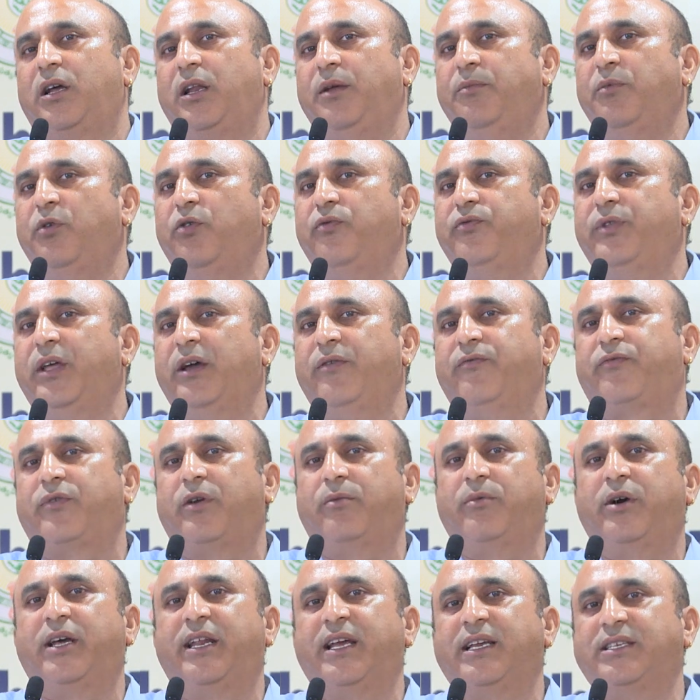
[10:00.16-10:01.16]
remove them
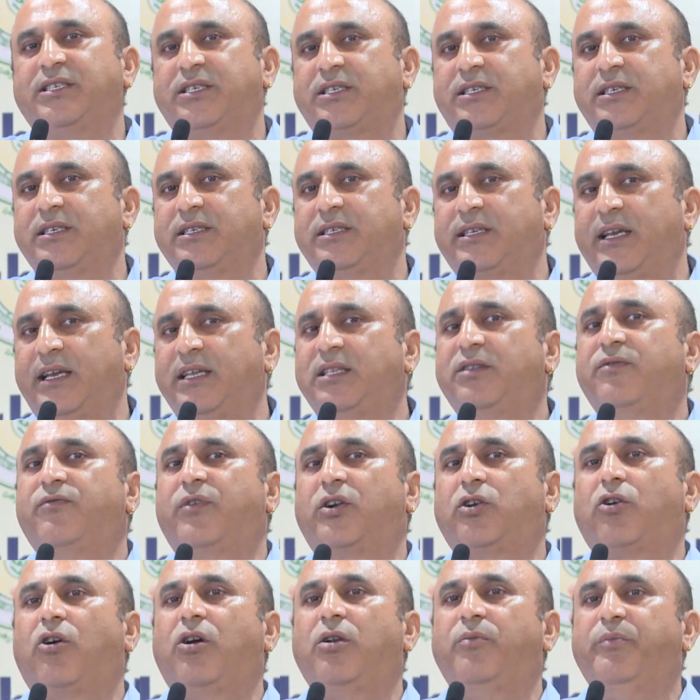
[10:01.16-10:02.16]
from our existing site,
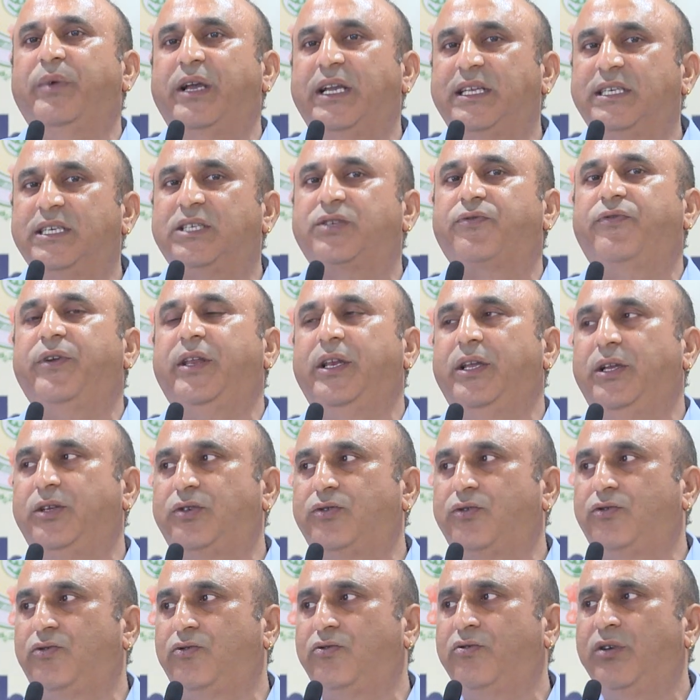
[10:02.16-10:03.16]
what all measures we need
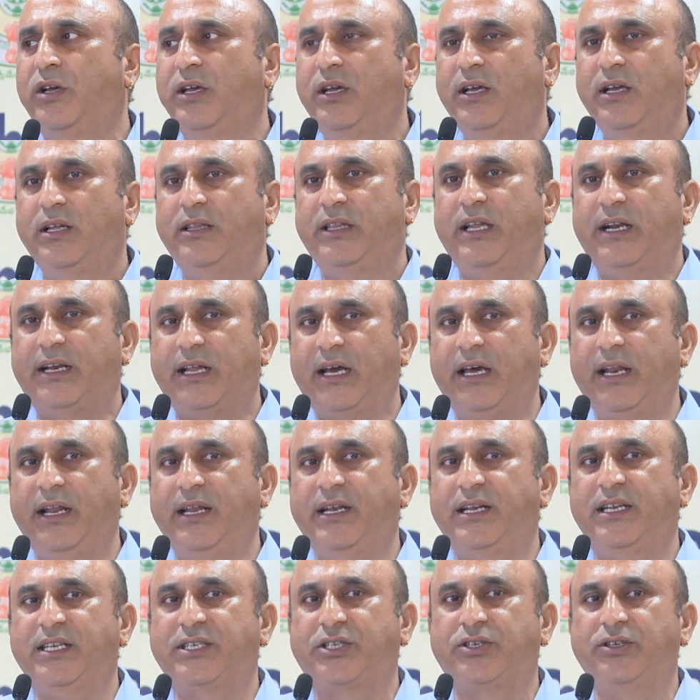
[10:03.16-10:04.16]
to do that are
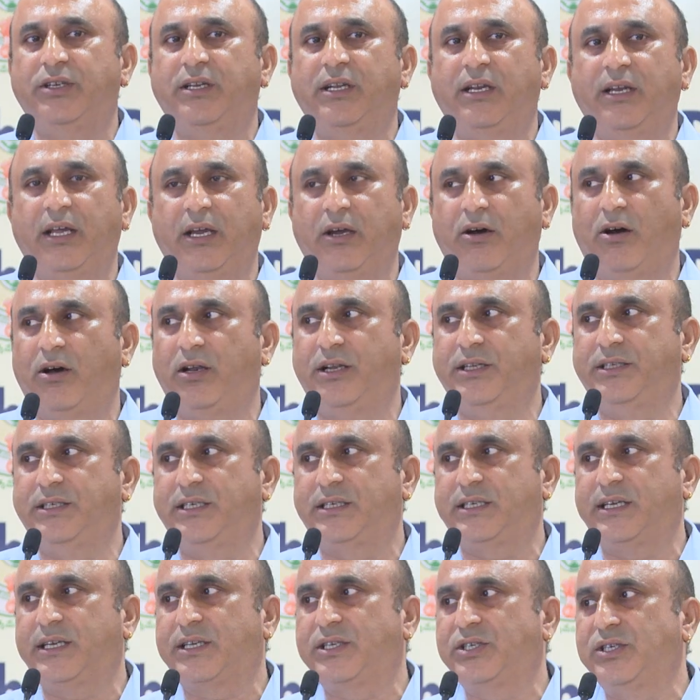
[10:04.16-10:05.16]
enlisted in ecology
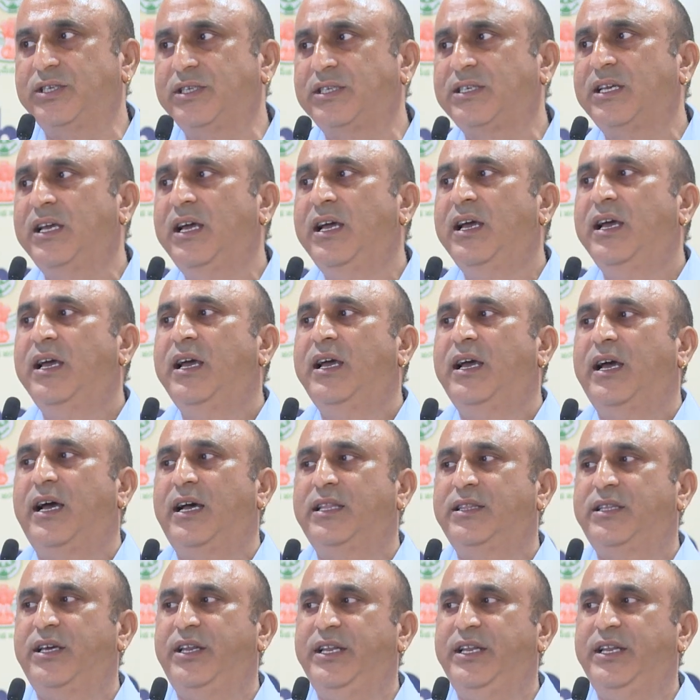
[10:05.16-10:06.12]
sections. And the